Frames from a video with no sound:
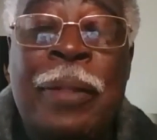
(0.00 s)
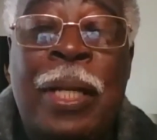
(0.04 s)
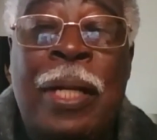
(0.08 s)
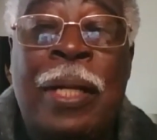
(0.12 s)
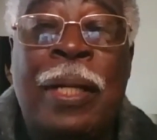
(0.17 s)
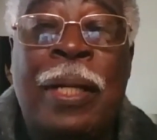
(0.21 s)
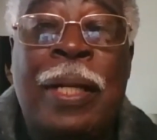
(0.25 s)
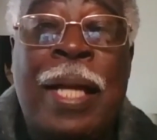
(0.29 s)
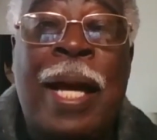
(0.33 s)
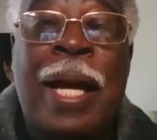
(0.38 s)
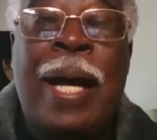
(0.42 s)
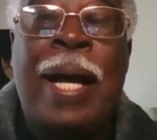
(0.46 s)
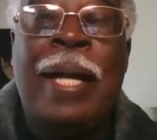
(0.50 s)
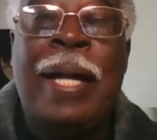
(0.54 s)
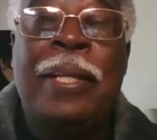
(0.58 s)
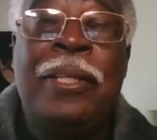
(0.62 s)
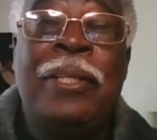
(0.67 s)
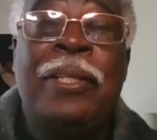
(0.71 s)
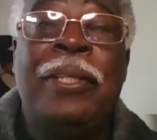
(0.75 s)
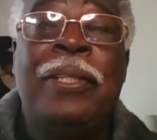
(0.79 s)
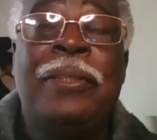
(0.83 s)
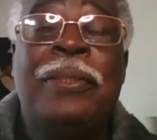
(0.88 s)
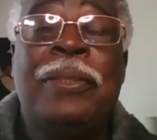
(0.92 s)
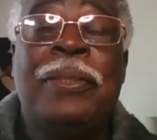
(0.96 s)
a guy
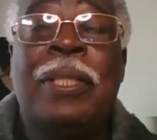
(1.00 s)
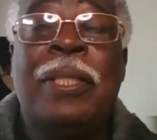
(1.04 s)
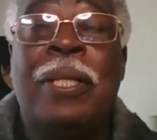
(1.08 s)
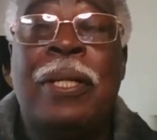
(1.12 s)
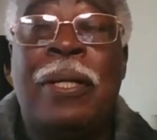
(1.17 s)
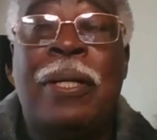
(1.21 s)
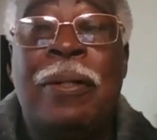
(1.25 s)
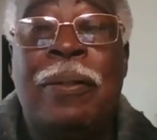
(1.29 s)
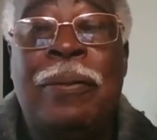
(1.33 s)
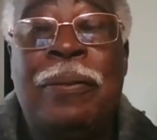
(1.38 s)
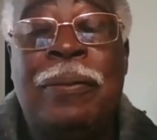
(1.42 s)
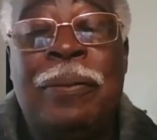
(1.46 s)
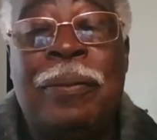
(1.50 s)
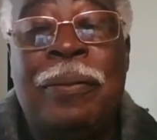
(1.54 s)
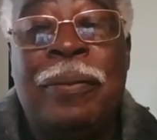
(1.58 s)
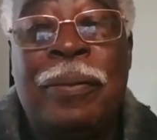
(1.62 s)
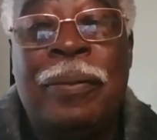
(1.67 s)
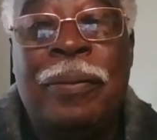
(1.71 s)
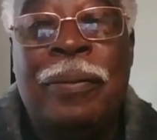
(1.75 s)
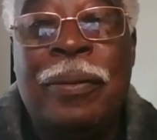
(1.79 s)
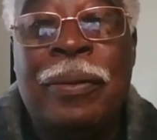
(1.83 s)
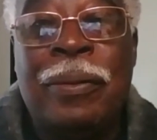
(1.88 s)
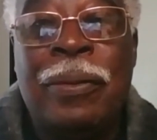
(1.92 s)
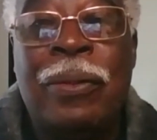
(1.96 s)
years ago
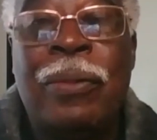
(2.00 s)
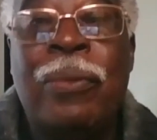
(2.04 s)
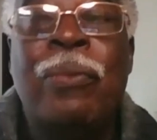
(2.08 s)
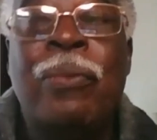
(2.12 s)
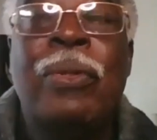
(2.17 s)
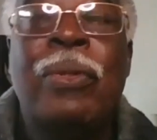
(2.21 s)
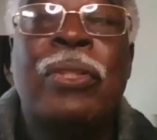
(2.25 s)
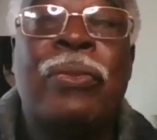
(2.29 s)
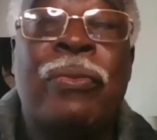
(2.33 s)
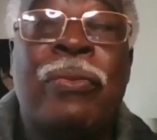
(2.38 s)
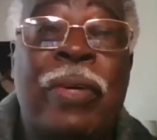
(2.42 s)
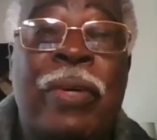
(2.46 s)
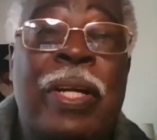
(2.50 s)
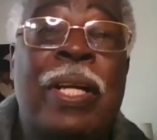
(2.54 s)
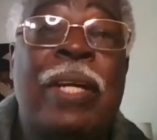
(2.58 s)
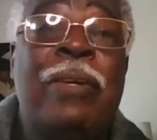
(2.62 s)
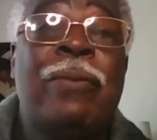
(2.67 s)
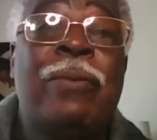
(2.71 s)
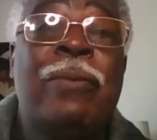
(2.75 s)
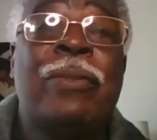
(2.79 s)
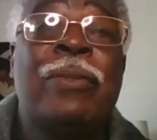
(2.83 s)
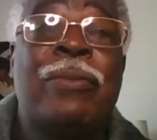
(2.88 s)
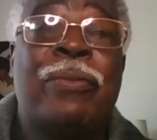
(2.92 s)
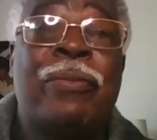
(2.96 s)
who was
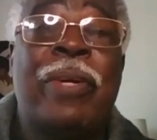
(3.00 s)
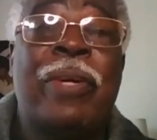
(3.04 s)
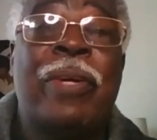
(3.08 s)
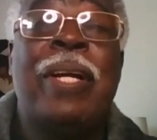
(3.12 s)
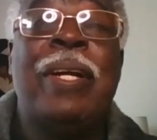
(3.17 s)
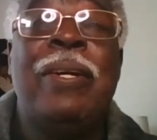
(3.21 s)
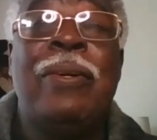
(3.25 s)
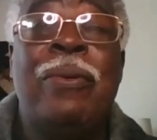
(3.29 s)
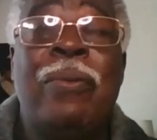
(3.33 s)
very